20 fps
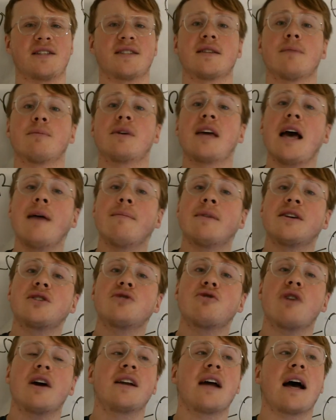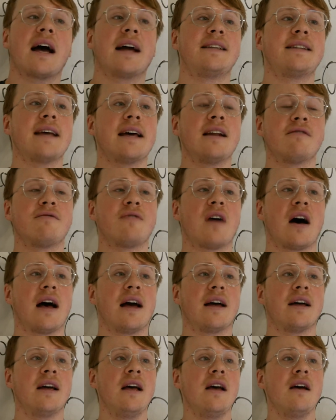some chemists trying to
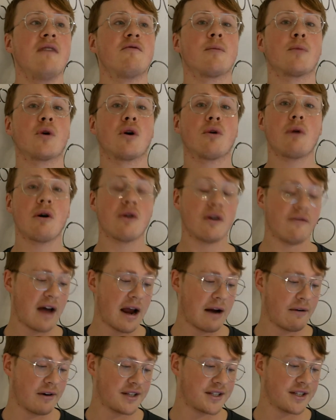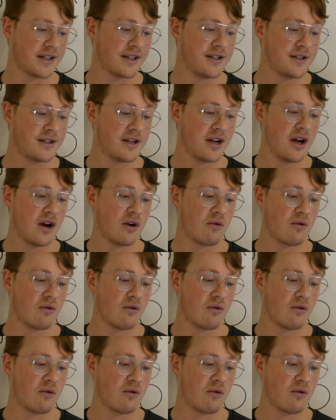identify from coronaviruses,